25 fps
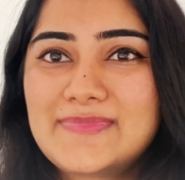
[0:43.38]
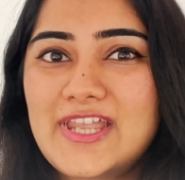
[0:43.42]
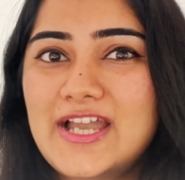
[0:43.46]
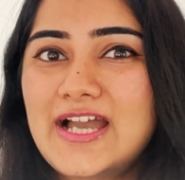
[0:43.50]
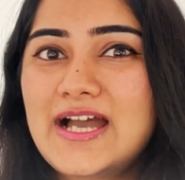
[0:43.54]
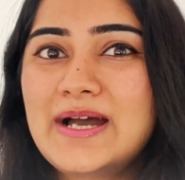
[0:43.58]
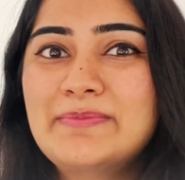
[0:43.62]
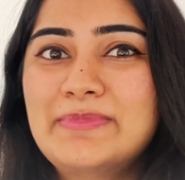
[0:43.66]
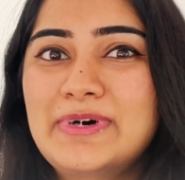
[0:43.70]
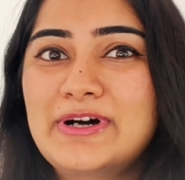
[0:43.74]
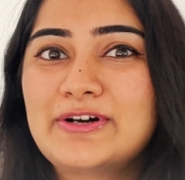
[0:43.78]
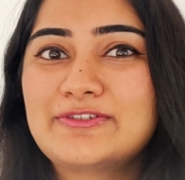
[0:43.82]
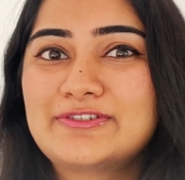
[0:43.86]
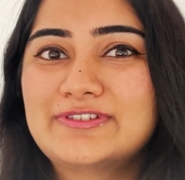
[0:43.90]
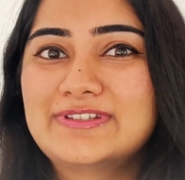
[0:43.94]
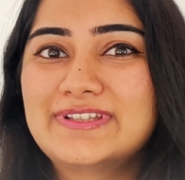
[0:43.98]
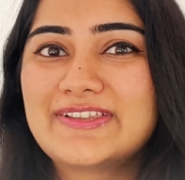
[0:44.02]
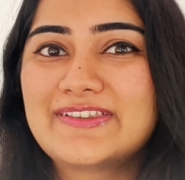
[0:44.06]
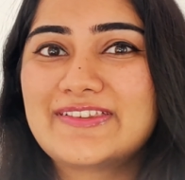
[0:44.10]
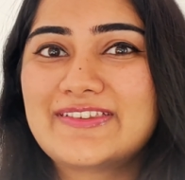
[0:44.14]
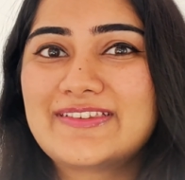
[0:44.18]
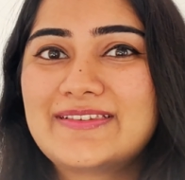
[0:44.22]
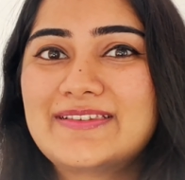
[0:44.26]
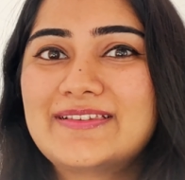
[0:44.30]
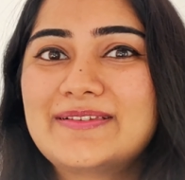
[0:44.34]
about
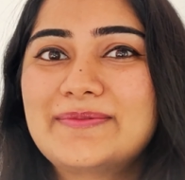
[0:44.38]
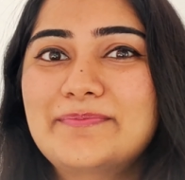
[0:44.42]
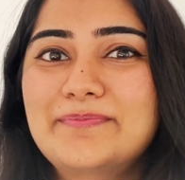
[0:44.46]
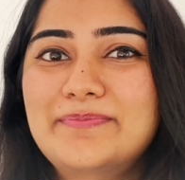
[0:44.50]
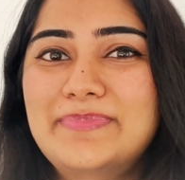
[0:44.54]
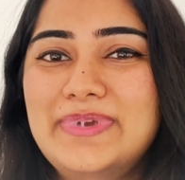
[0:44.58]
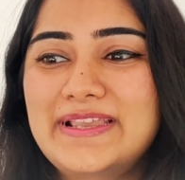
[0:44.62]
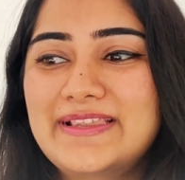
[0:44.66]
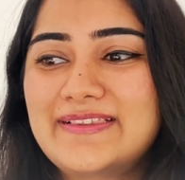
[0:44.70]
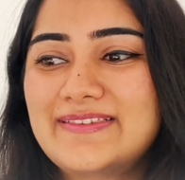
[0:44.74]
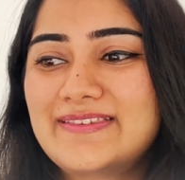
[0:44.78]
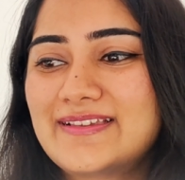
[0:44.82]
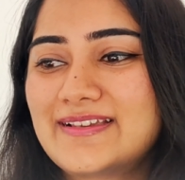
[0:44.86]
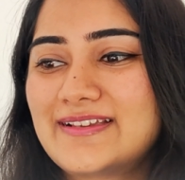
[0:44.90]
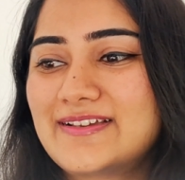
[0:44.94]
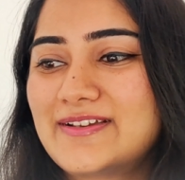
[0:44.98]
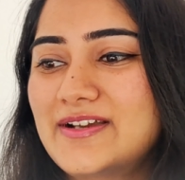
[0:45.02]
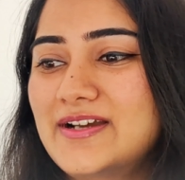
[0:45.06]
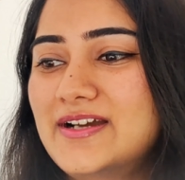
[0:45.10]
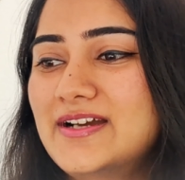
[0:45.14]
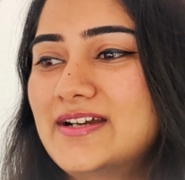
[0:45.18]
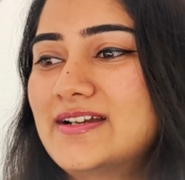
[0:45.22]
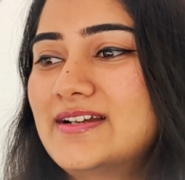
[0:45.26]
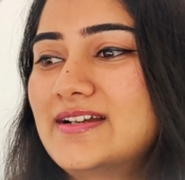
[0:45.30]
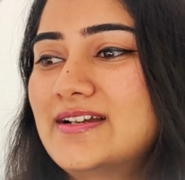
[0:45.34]
this
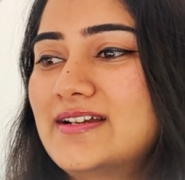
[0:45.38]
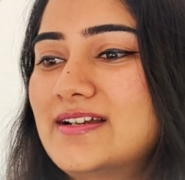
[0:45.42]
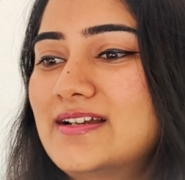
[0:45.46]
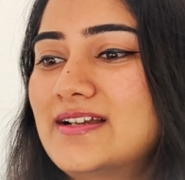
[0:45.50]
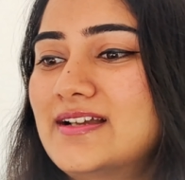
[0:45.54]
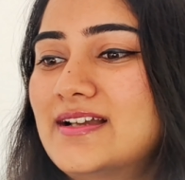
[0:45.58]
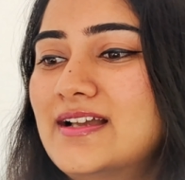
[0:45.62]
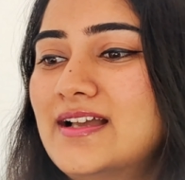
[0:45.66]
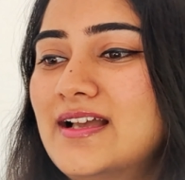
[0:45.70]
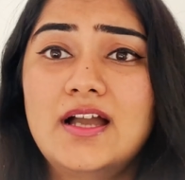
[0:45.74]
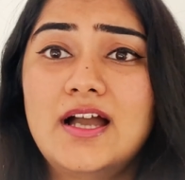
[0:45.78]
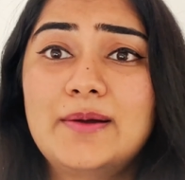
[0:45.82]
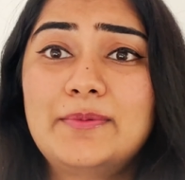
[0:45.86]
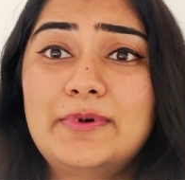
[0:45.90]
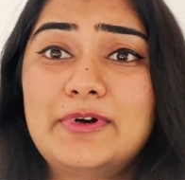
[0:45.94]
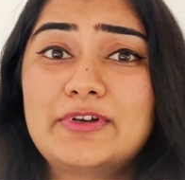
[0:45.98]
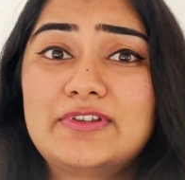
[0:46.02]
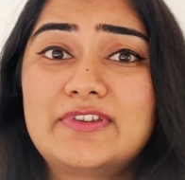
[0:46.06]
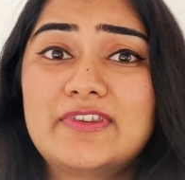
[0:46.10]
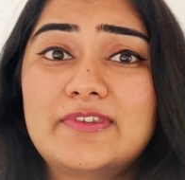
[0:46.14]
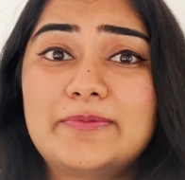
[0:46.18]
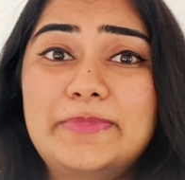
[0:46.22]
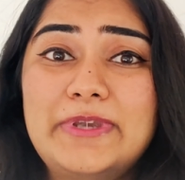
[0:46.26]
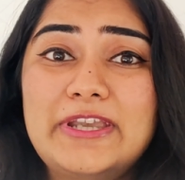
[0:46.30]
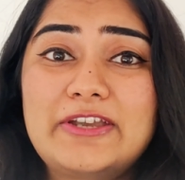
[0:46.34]

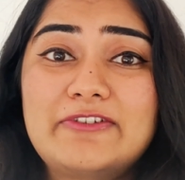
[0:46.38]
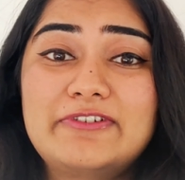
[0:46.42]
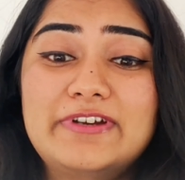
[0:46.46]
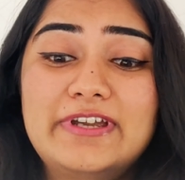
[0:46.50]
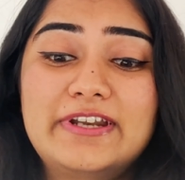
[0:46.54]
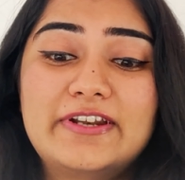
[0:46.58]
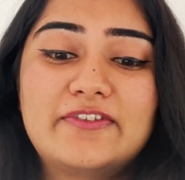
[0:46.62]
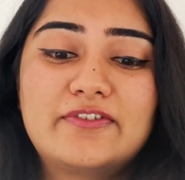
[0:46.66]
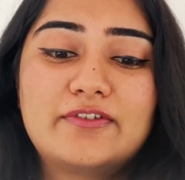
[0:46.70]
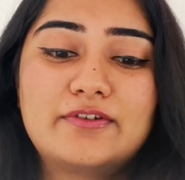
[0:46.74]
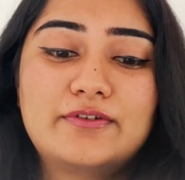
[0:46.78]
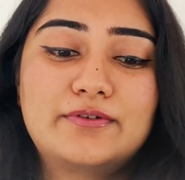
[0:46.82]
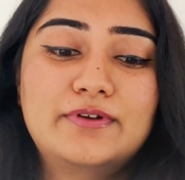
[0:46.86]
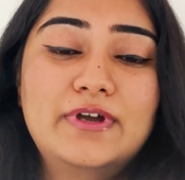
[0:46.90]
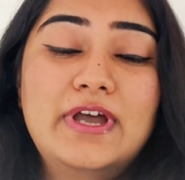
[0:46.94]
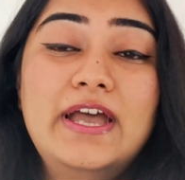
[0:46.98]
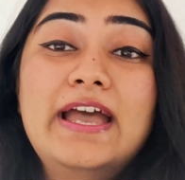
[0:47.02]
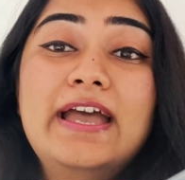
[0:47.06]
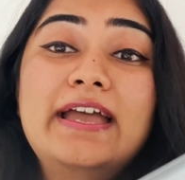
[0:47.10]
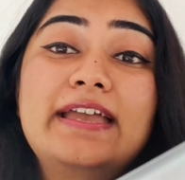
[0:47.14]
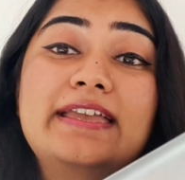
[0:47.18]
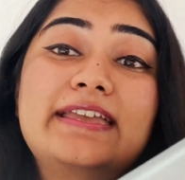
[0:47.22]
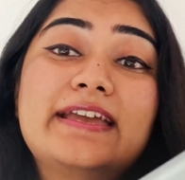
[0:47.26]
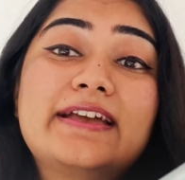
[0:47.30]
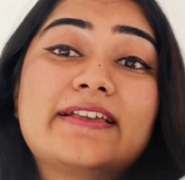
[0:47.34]
bakeware. So
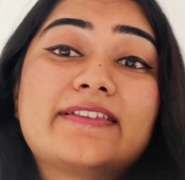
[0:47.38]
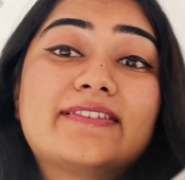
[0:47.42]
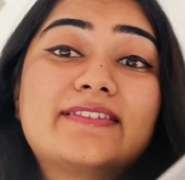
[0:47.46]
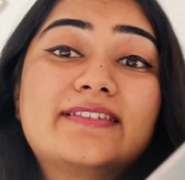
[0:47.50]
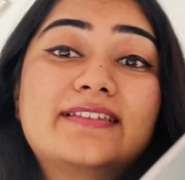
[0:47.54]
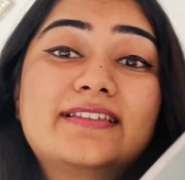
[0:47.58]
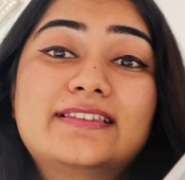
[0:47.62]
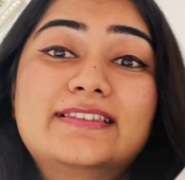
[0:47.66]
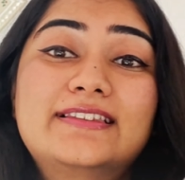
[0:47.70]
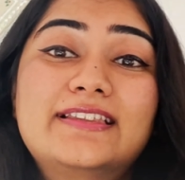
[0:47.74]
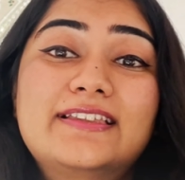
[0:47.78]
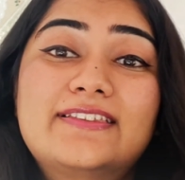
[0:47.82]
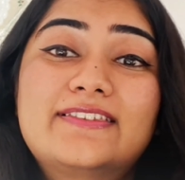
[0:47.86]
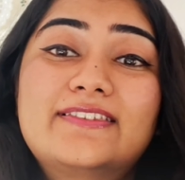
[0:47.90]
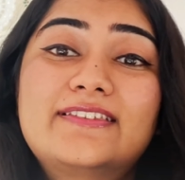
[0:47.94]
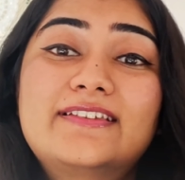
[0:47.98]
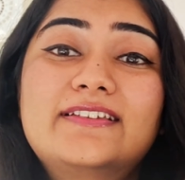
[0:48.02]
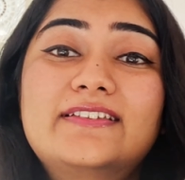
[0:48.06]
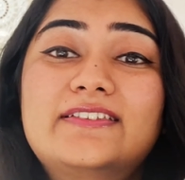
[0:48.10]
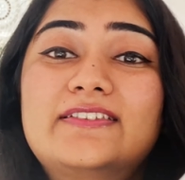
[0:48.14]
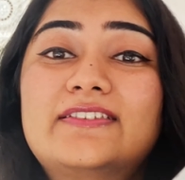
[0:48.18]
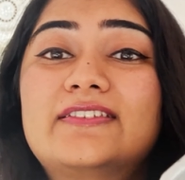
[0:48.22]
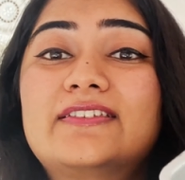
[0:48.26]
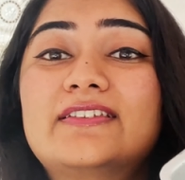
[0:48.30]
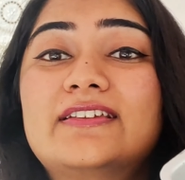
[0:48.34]
yes, this
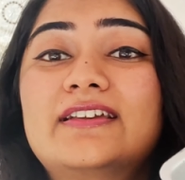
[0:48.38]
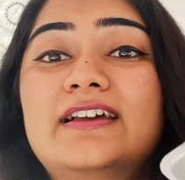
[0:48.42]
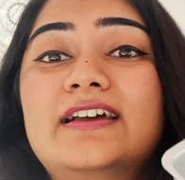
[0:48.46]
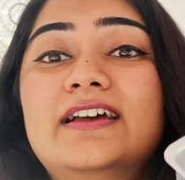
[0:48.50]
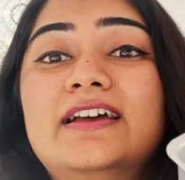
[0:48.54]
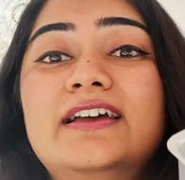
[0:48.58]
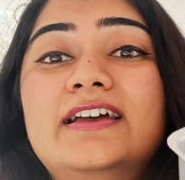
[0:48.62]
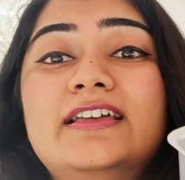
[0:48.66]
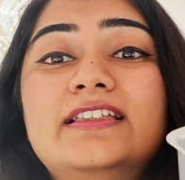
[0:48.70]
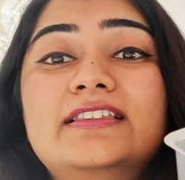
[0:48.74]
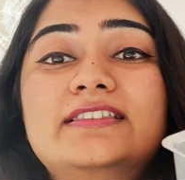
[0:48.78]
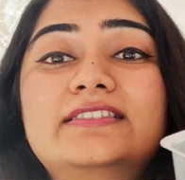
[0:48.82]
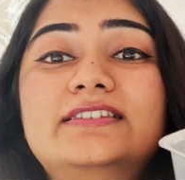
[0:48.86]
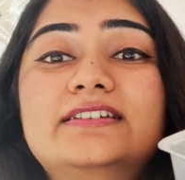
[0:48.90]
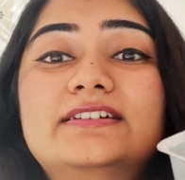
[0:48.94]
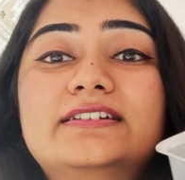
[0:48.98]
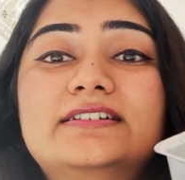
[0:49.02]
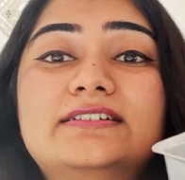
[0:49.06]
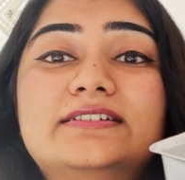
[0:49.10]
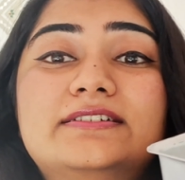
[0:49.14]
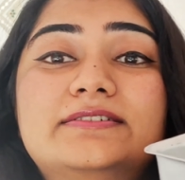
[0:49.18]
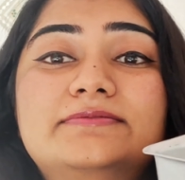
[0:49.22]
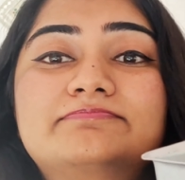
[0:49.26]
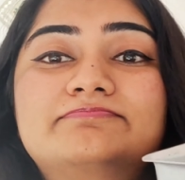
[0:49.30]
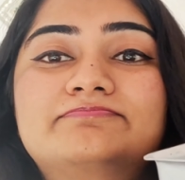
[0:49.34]
is
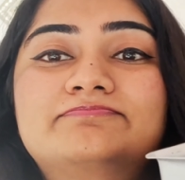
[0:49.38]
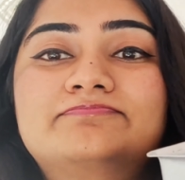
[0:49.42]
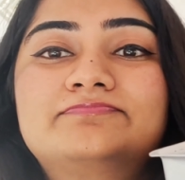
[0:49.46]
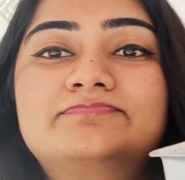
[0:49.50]
the